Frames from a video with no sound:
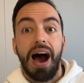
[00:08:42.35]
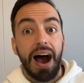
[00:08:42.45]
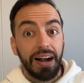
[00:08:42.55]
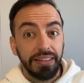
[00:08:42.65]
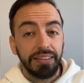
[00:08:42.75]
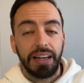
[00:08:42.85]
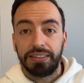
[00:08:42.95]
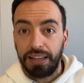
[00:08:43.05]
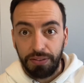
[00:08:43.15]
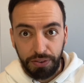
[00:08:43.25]
And
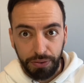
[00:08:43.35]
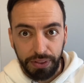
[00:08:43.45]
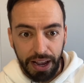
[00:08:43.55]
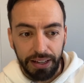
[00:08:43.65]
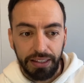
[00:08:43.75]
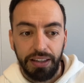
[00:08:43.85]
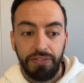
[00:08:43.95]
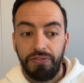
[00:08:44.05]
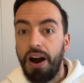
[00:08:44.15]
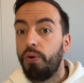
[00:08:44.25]
aside from that,
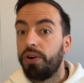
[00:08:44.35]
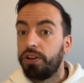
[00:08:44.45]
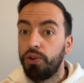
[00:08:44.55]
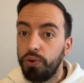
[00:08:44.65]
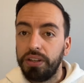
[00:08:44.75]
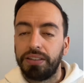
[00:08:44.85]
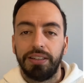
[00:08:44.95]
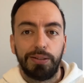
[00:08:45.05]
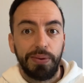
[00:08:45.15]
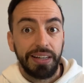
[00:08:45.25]
if our unit
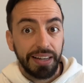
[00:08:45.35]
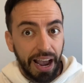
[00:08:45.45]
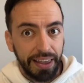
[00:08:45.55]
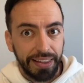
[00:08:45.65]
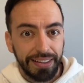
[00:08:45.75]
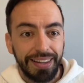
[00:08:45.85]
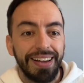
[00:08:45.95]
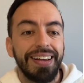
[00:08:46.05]
is being guided,